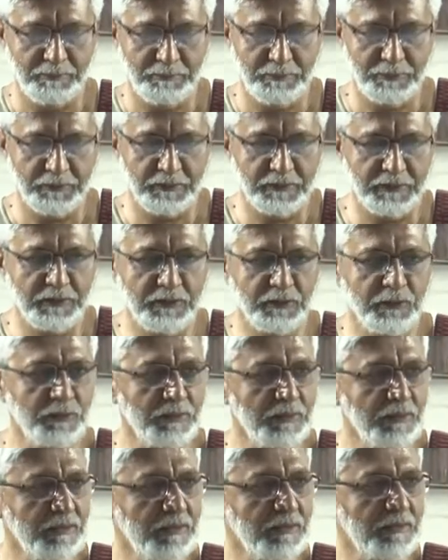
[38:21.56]
Professor
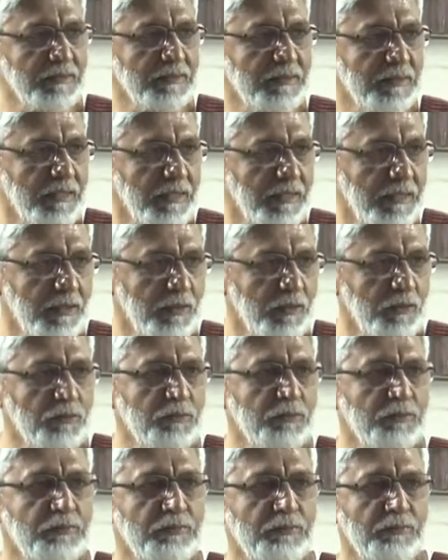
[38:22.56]
Sunges laid out
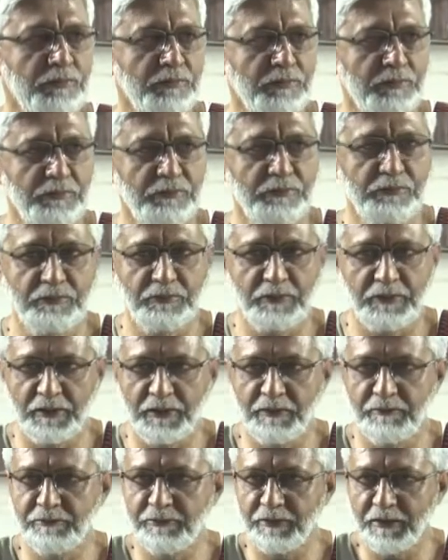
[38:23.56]

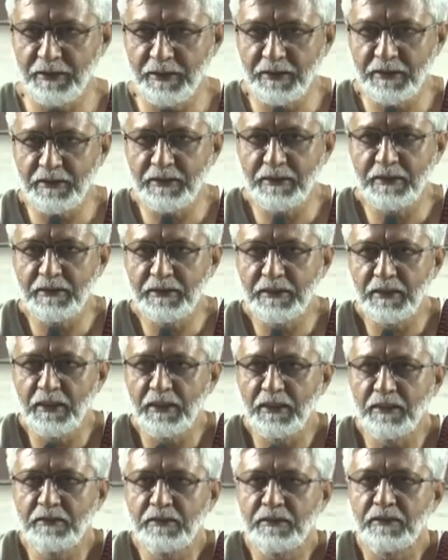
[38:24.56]
in fairly
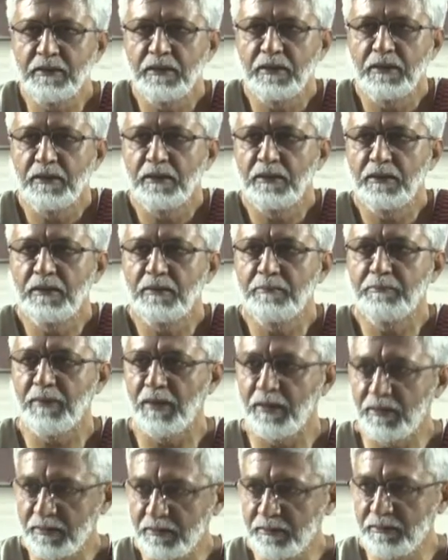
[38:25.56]
detailed
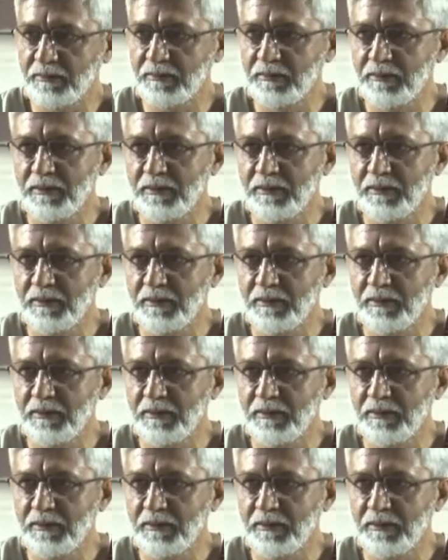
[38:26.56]
manner